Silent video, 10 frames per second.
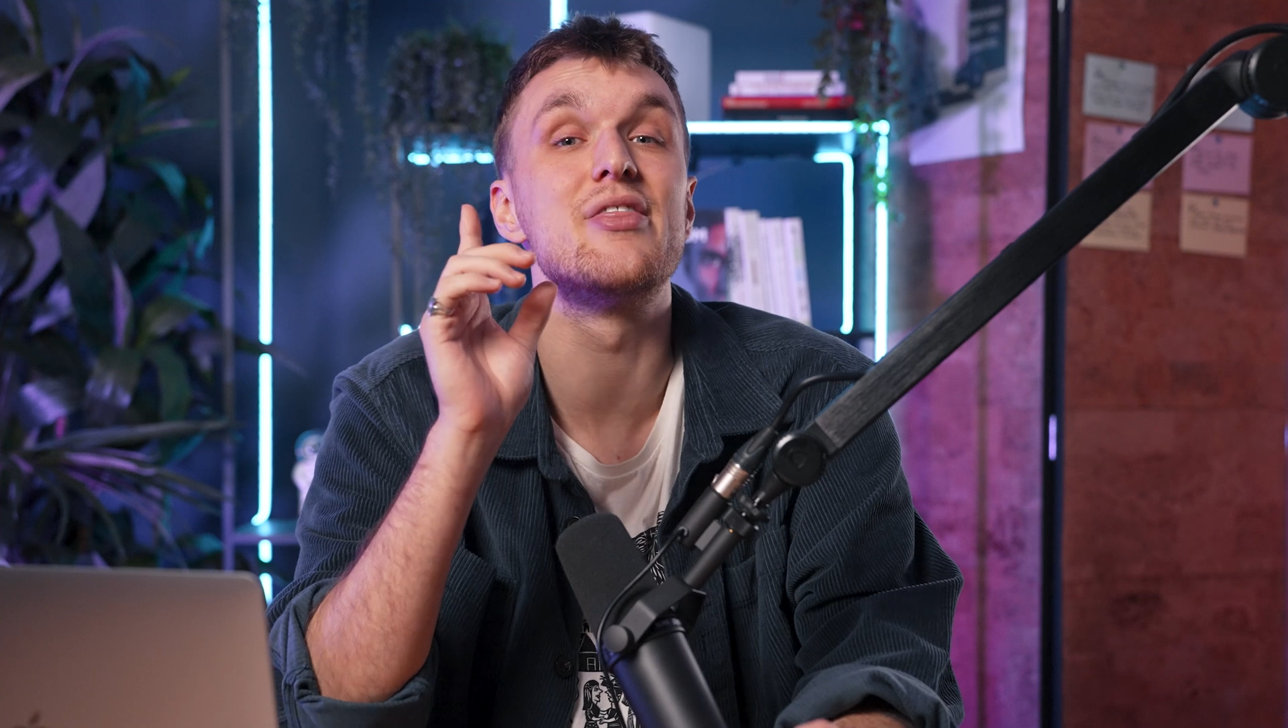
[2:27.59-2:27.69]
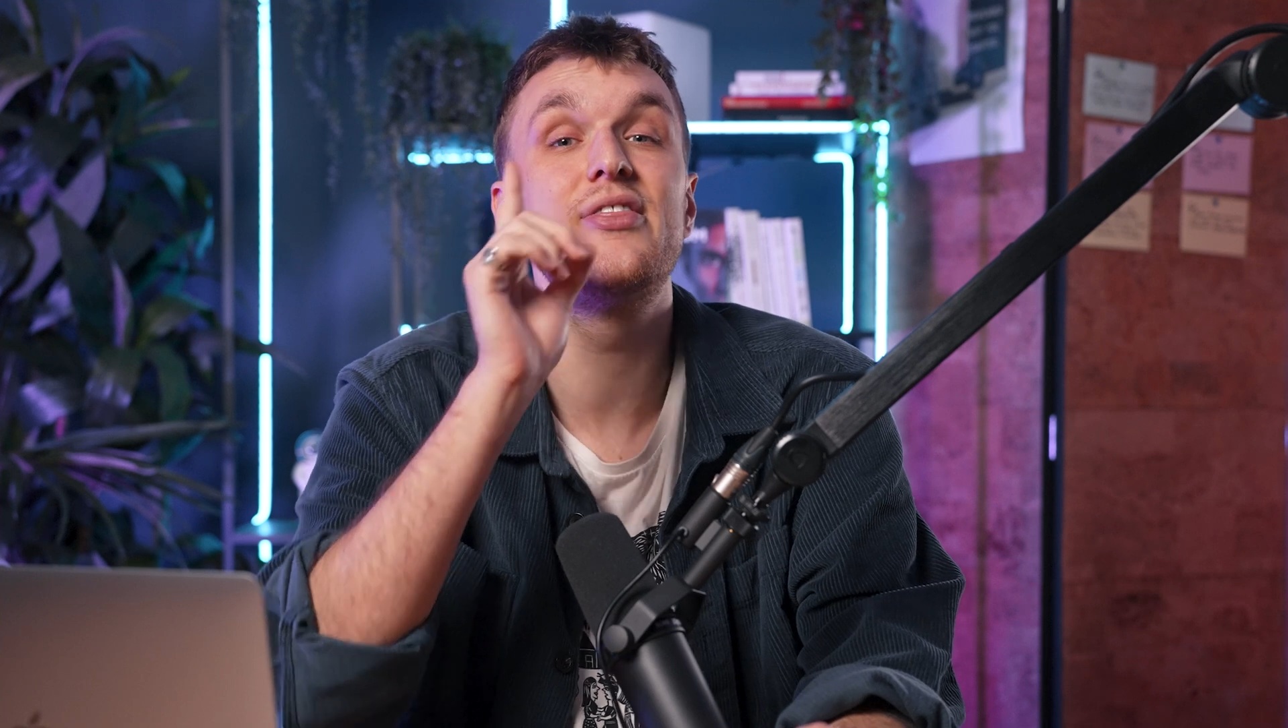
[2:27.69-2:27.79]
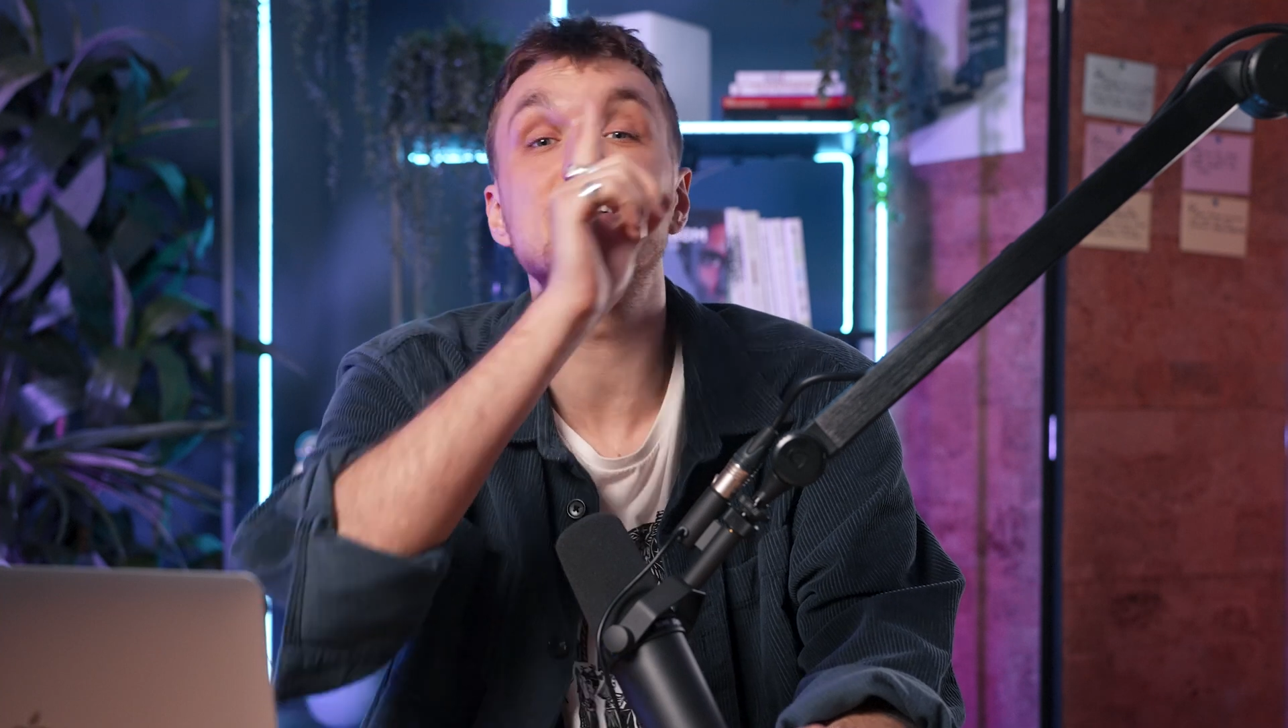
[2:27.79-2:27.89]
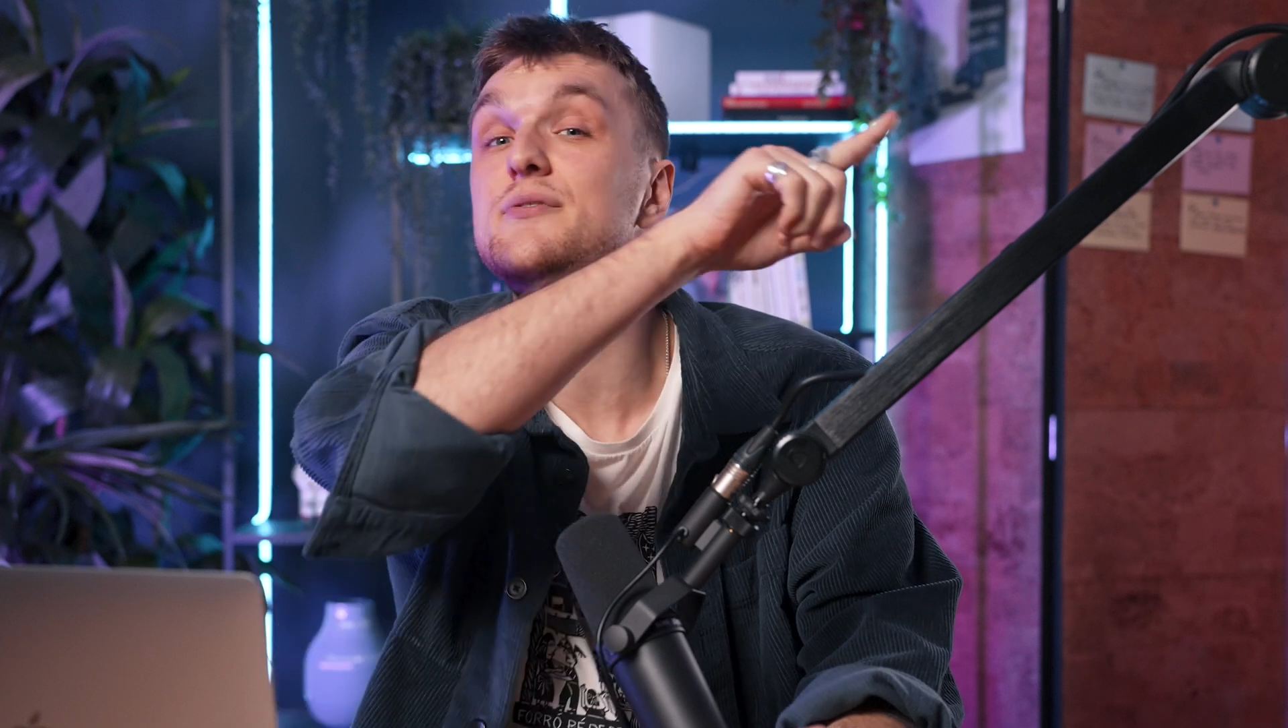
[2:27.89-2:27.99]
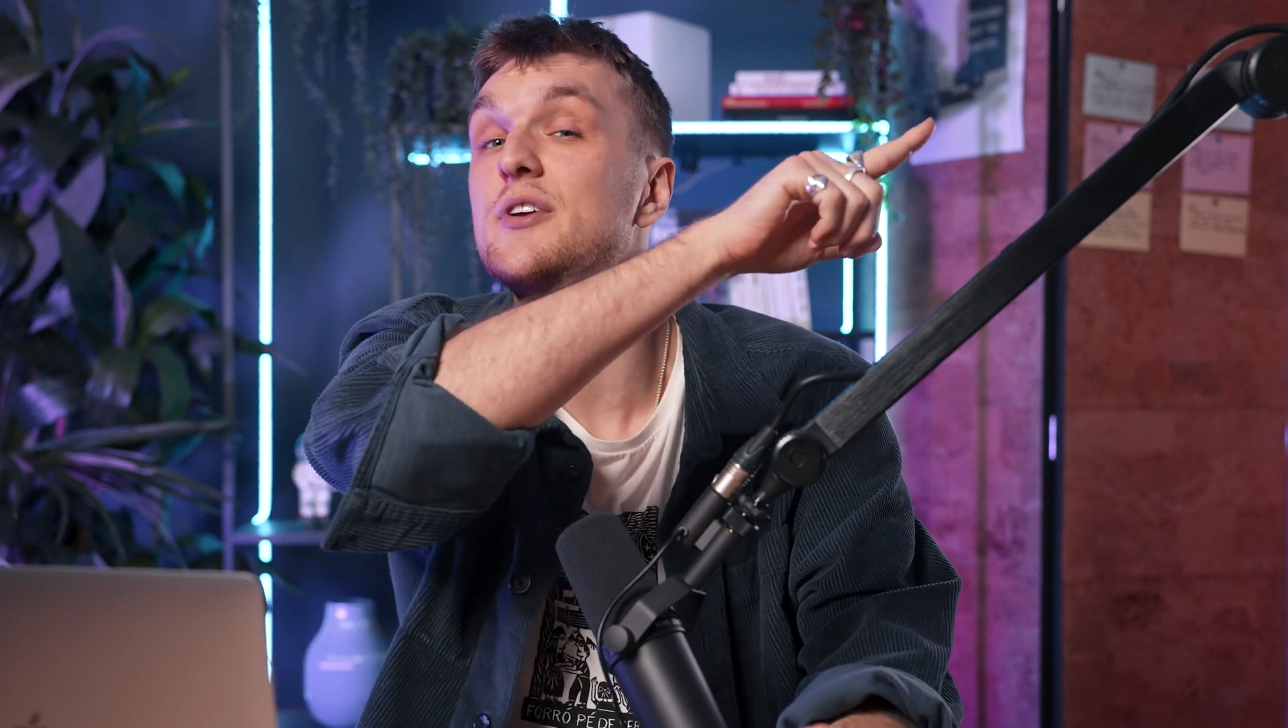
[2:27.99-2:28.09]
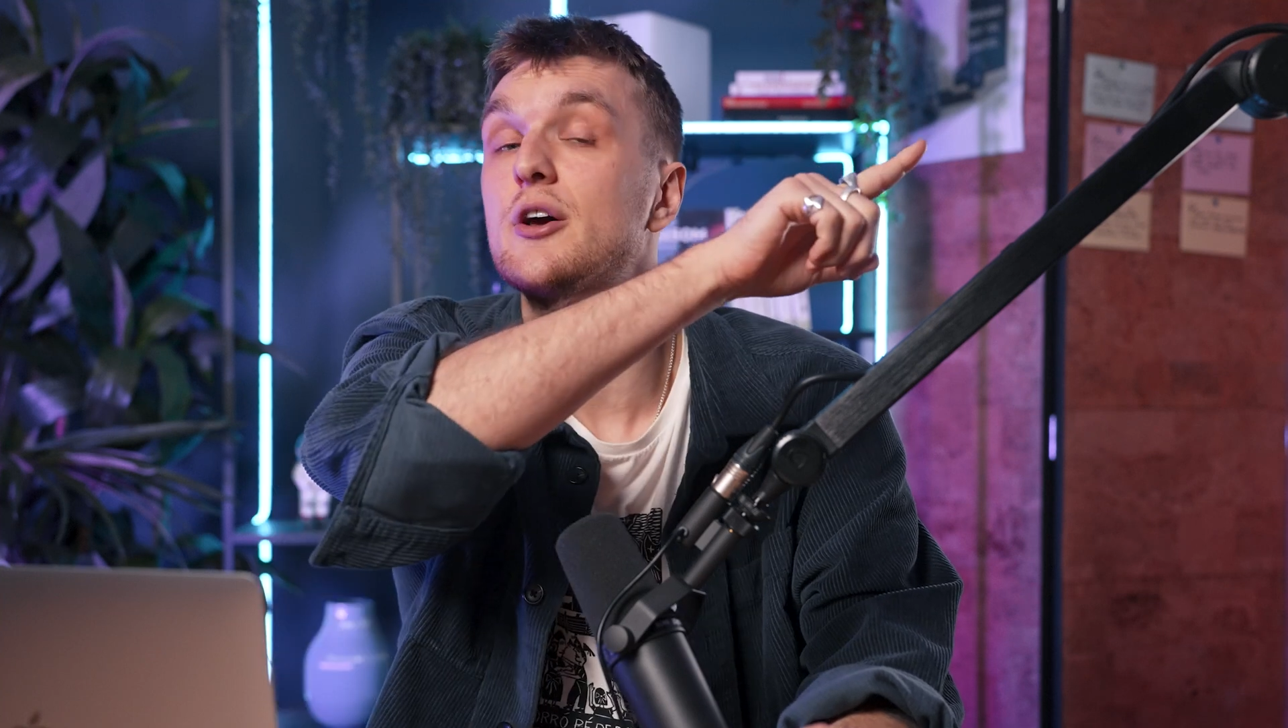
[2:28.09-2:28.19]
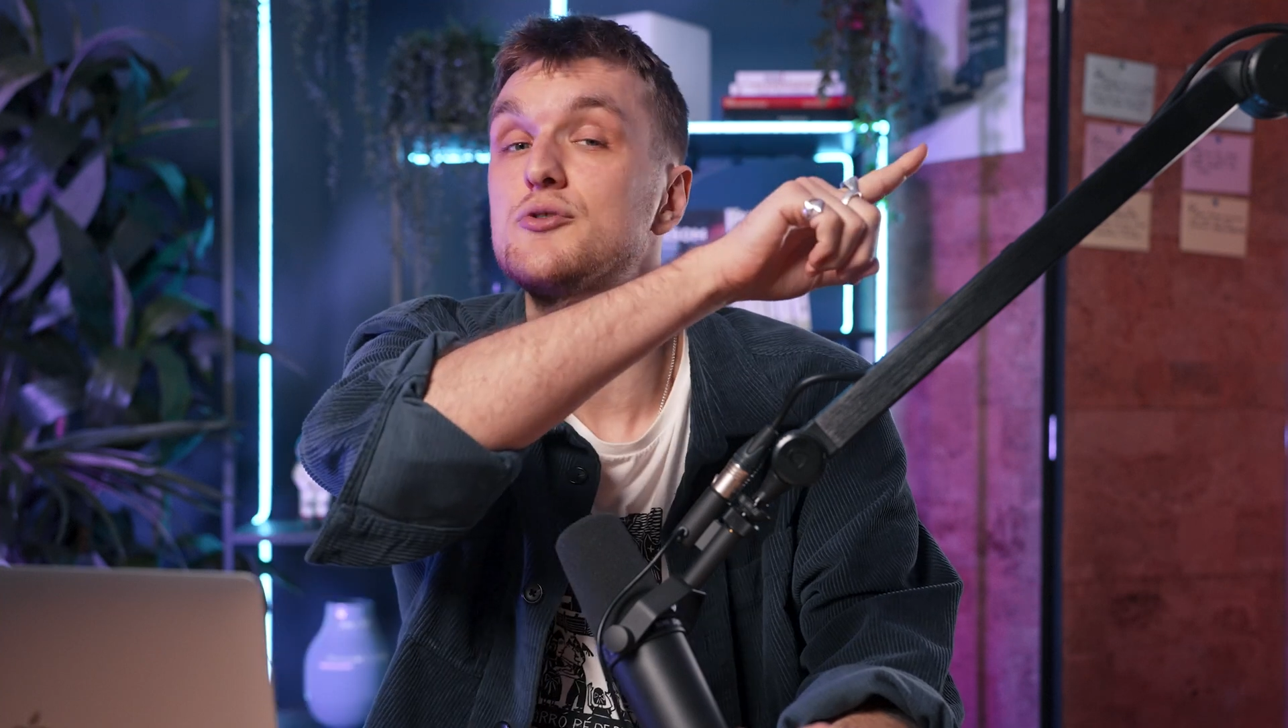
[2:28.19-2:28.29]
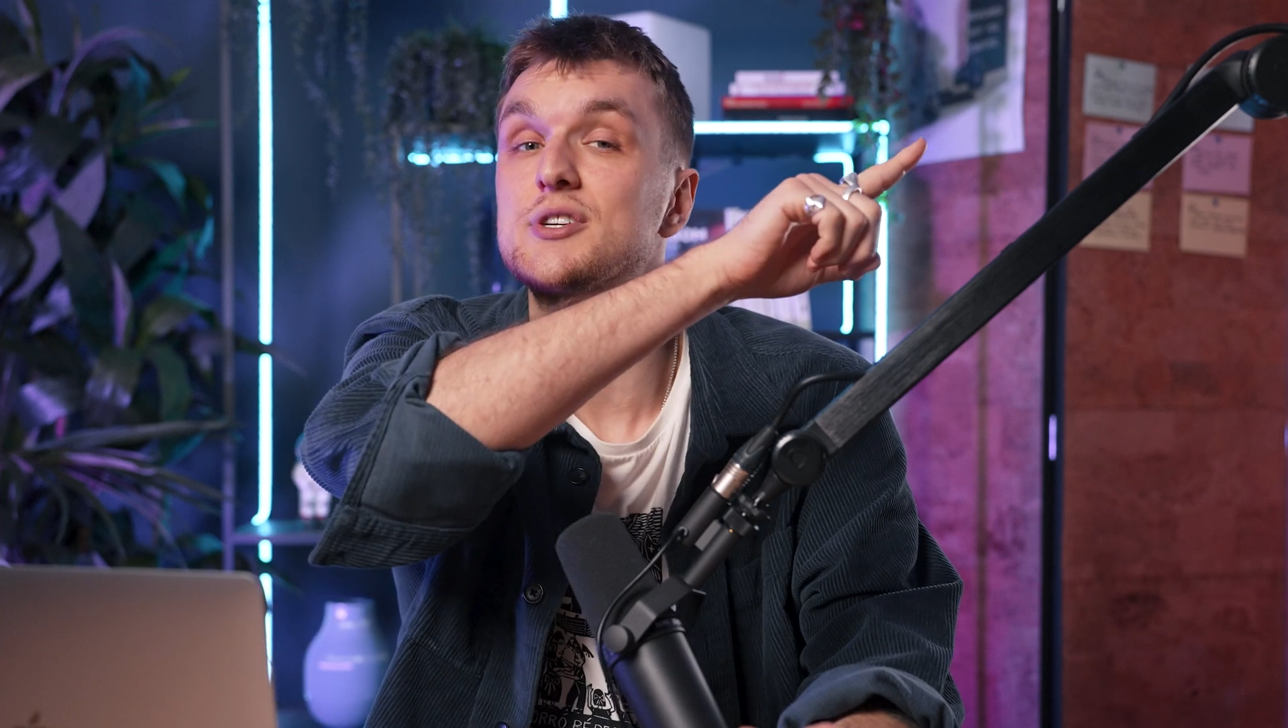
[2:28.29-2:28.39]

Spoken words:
this video